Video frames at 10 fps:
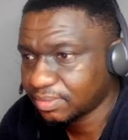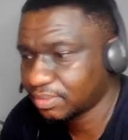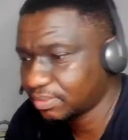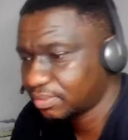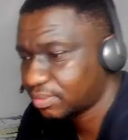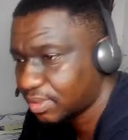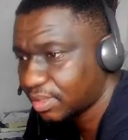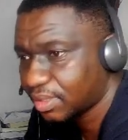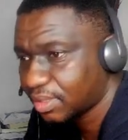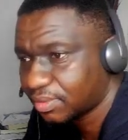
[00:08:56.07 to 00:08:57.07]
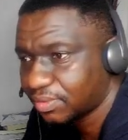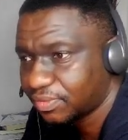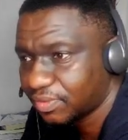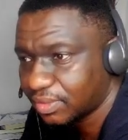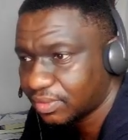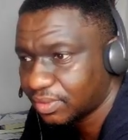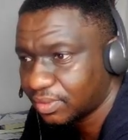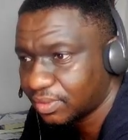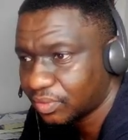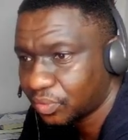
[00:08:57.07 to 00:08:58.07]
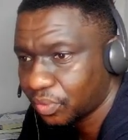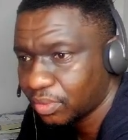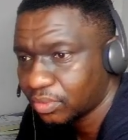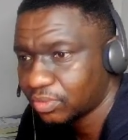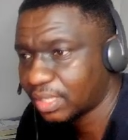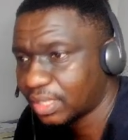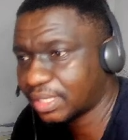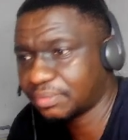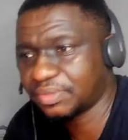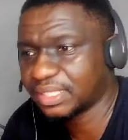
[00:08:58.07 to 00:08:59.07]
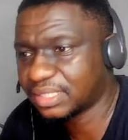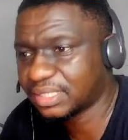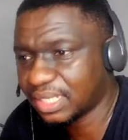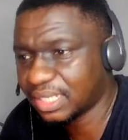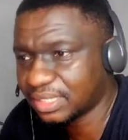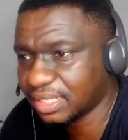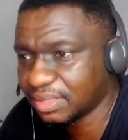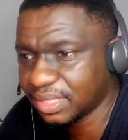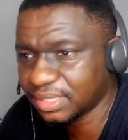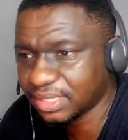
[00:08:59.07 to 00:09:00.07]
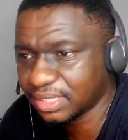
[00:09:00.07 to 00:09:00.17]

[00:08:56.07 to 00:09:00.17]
Akufo-Addo. So I can bring a static image in there.